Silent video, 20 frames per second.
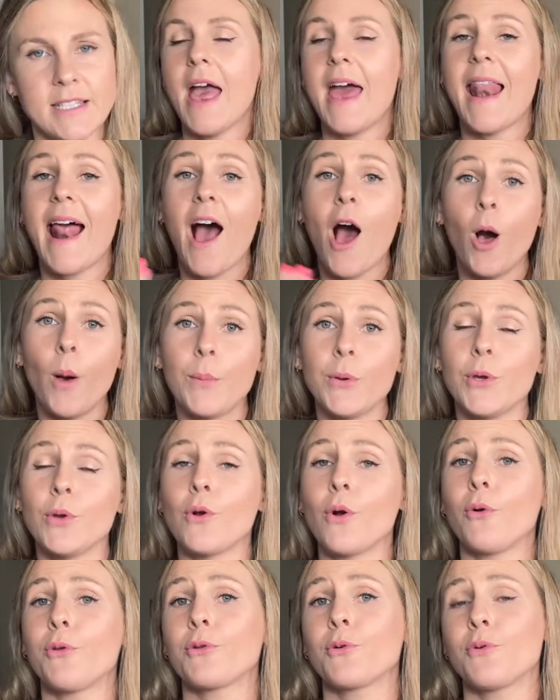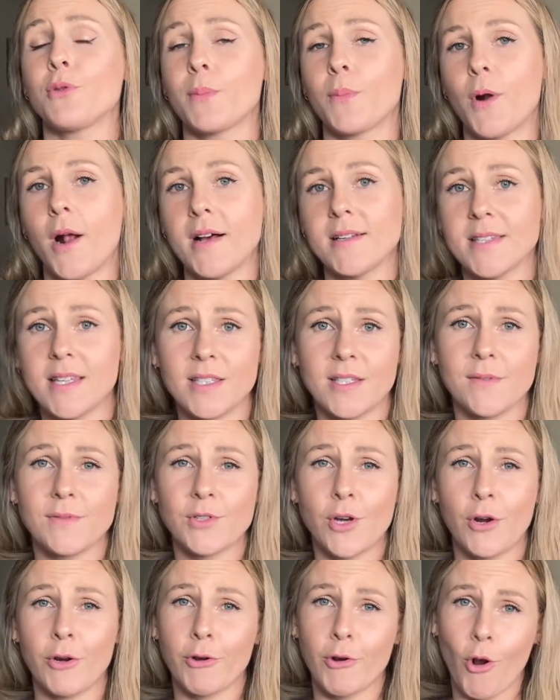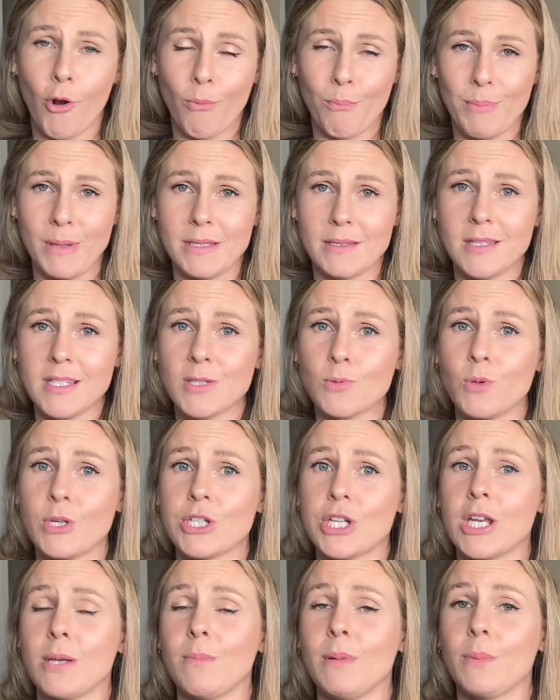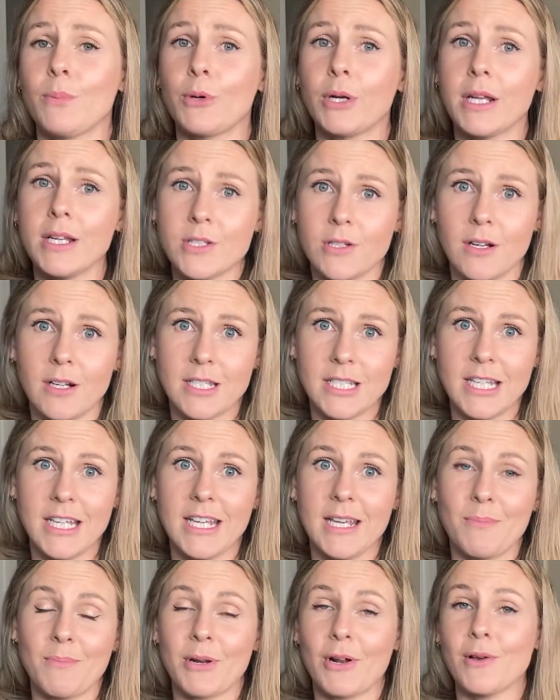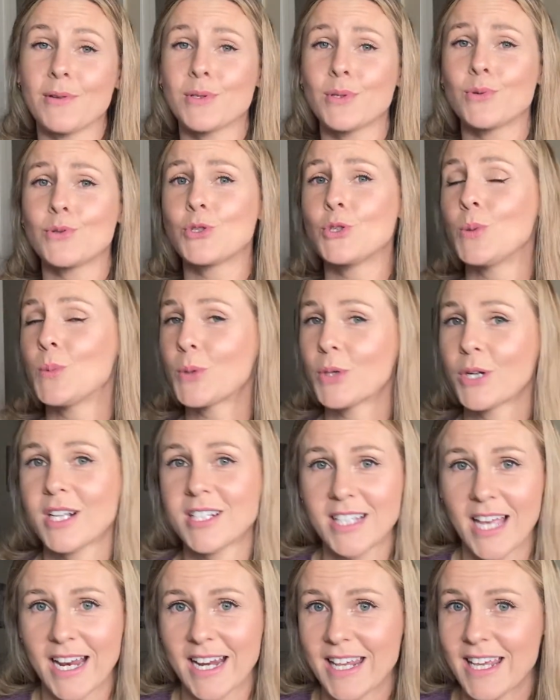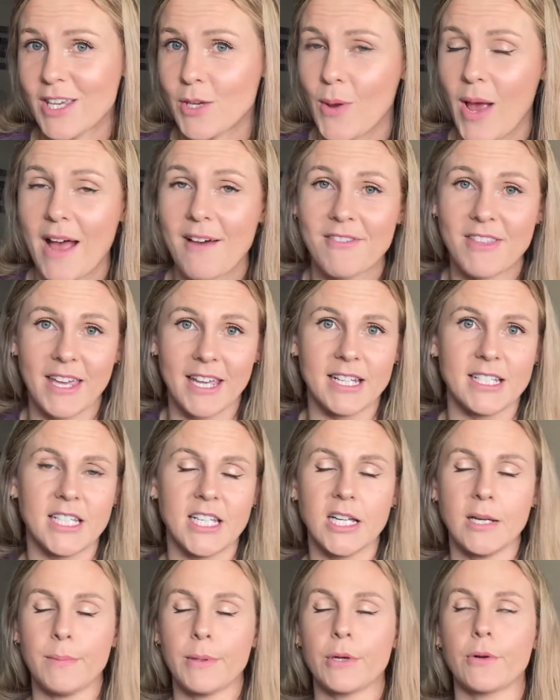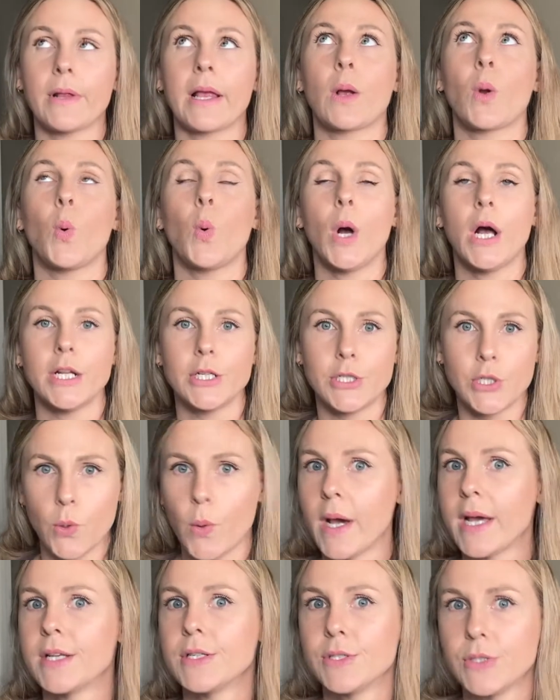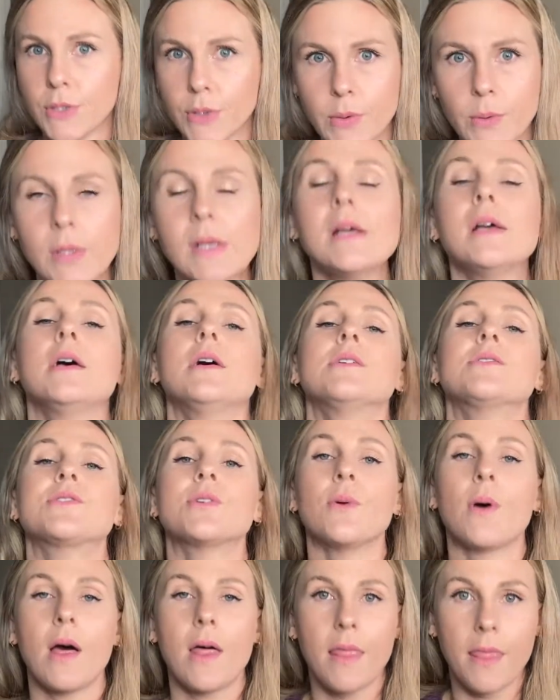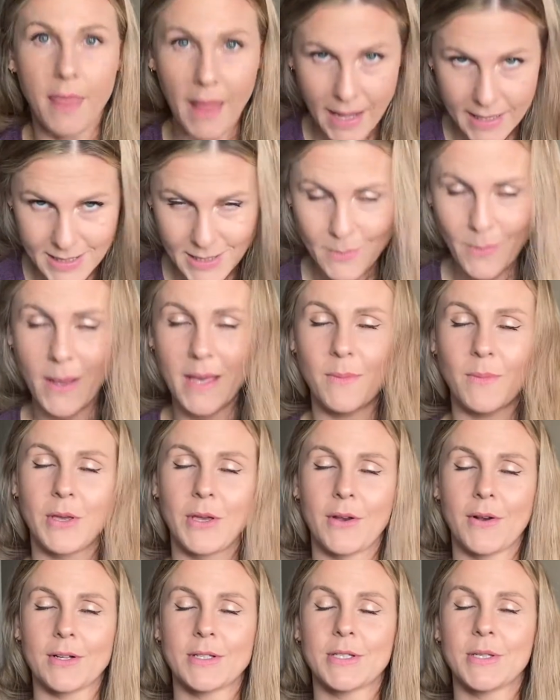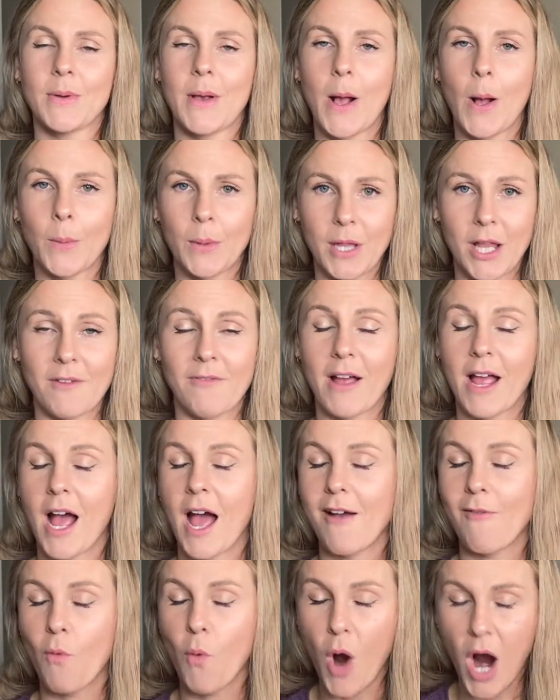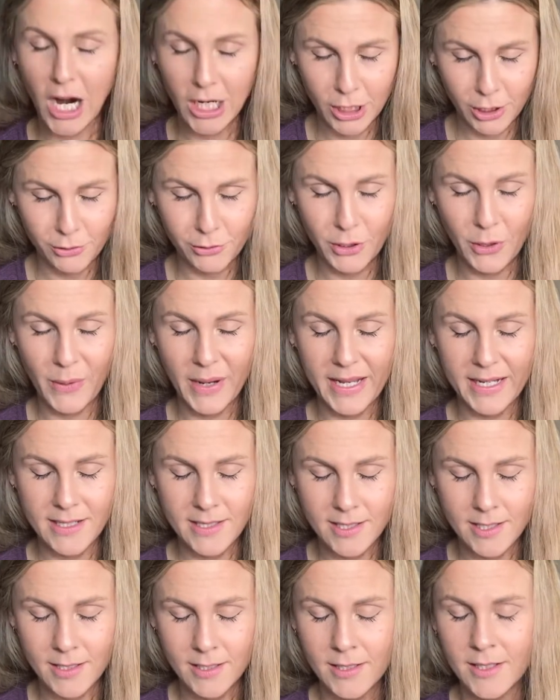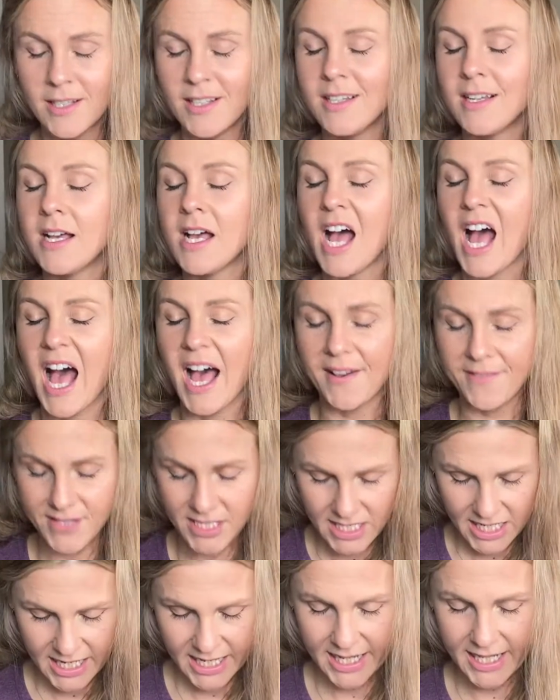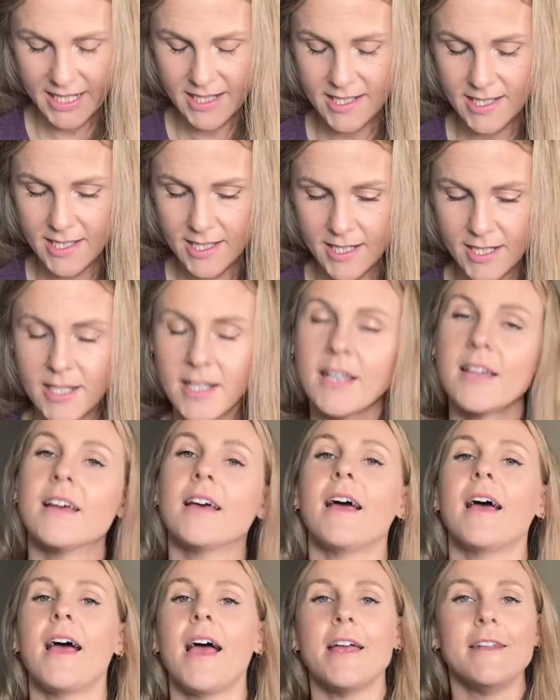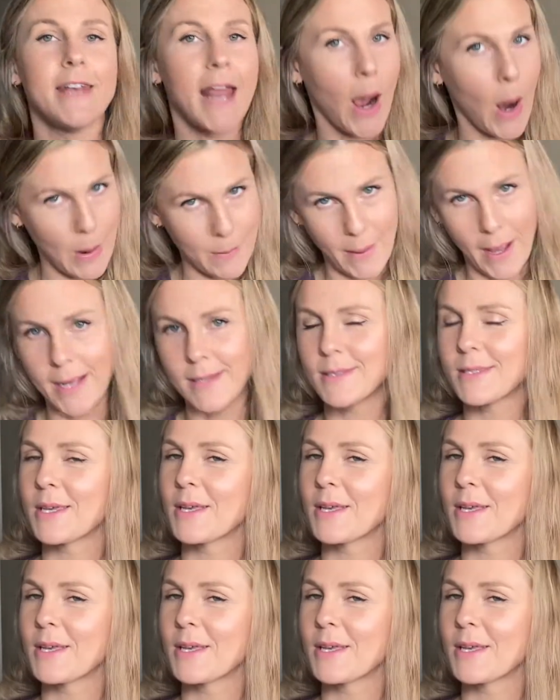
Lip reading: and help you go through the process of starting your own business, which can be pretty daunting, but also super exciting. You have the idea, but you're like, what do I do? So that's why I'm here, to help clarify. I've walked through it, I've done it, and now I'm passing